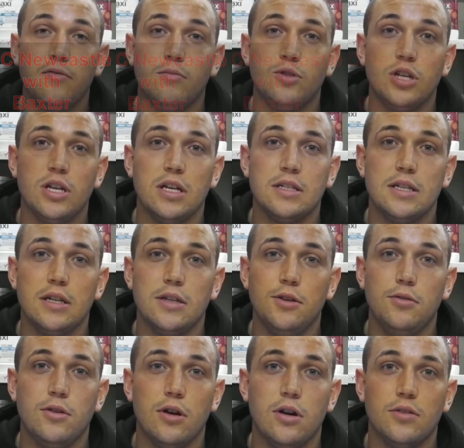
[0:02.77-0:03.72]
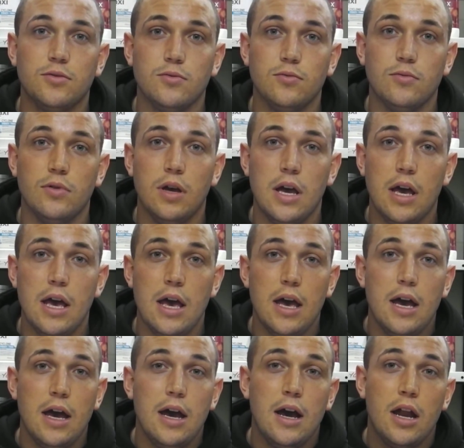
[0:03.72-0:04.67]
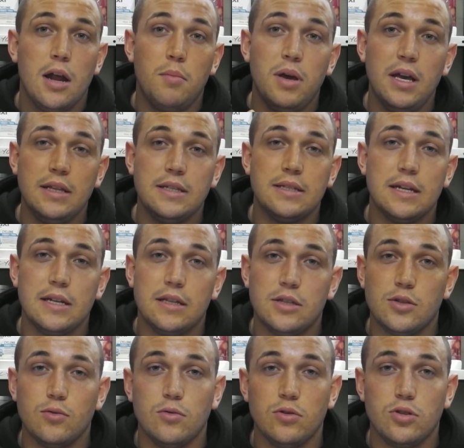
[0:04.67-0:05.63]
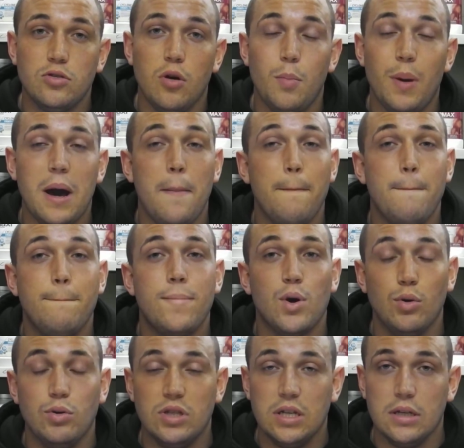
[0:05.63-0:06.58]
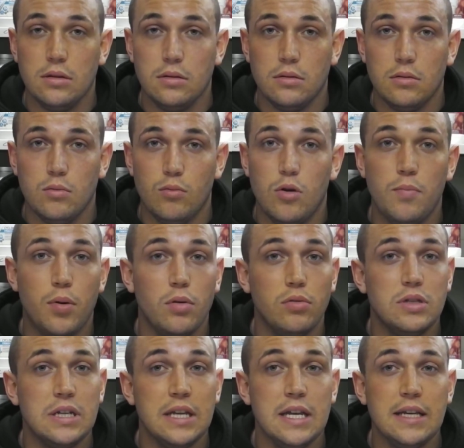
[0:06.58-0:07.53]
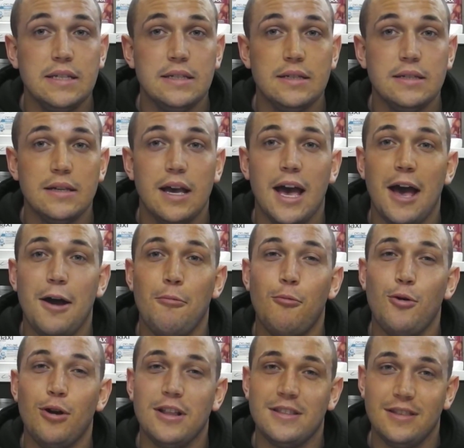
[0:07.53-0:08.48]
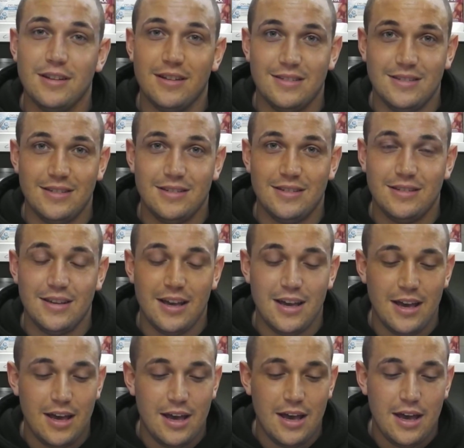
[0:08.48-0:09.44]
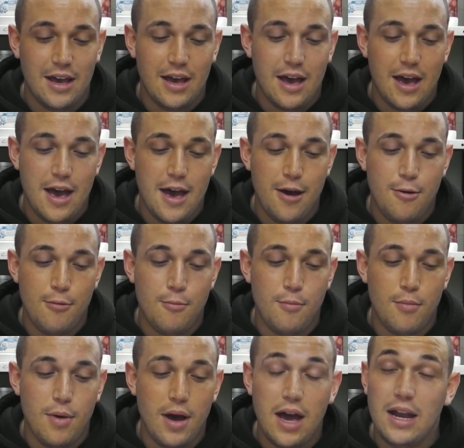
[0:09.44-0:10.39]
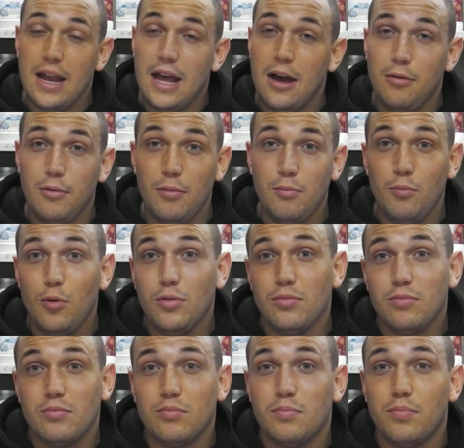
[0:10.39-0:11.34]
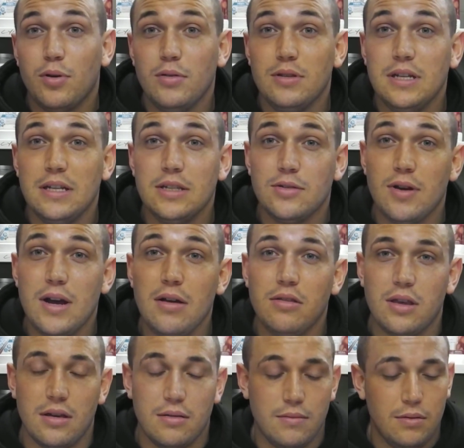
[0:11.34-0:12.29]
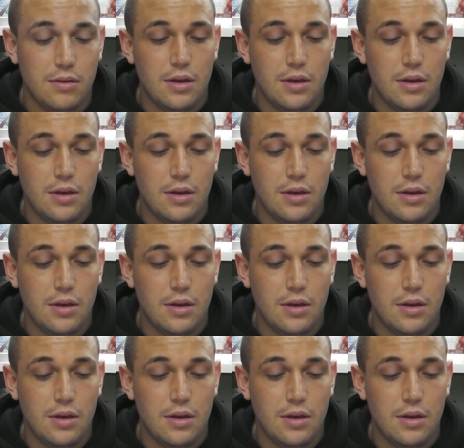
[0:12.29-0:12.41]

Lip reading: from GNC Newcastle, and I'm here today to talk to you about protein, what protein is and what it does, and what proteins are out there.